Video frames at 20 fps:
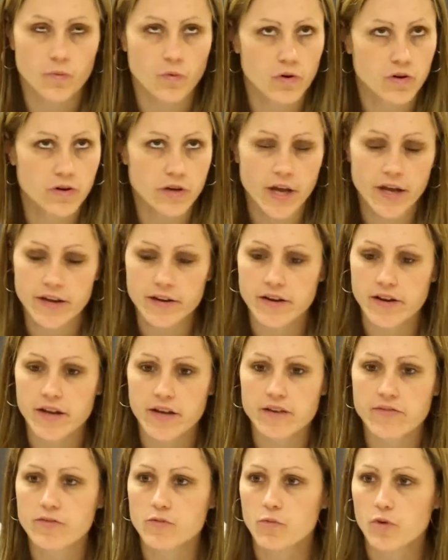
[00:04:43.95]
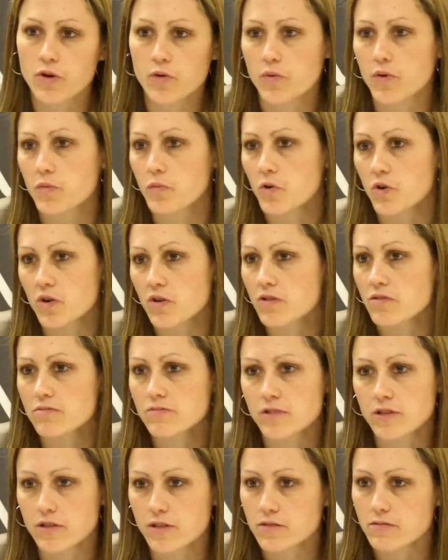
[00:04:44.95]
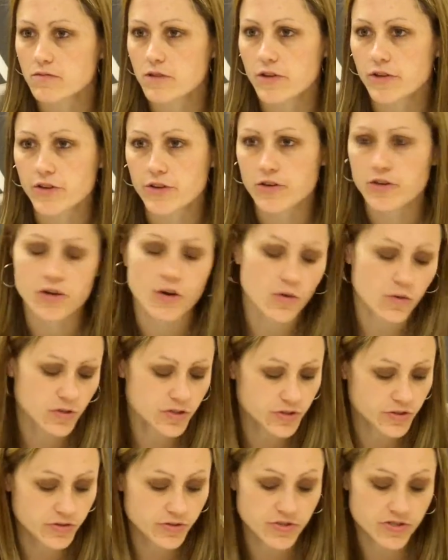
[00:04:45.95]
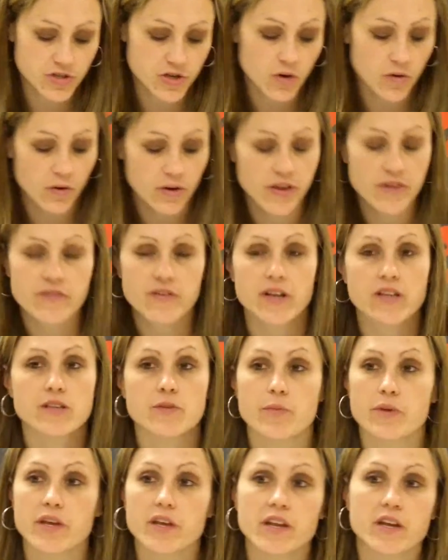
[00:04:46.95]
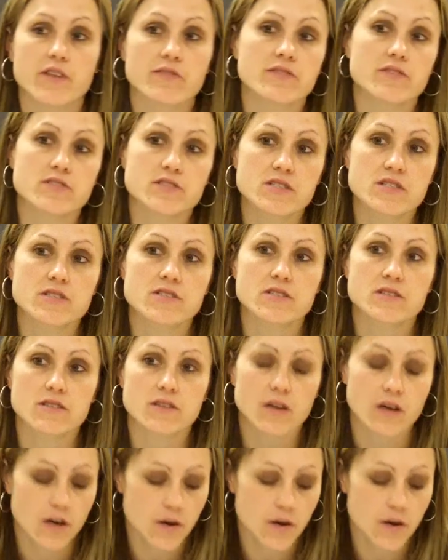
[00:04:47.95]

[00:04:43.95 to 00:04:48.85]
we're night and day from where we were, you know, a year ago or 2 years ago or even at the beginning of the season.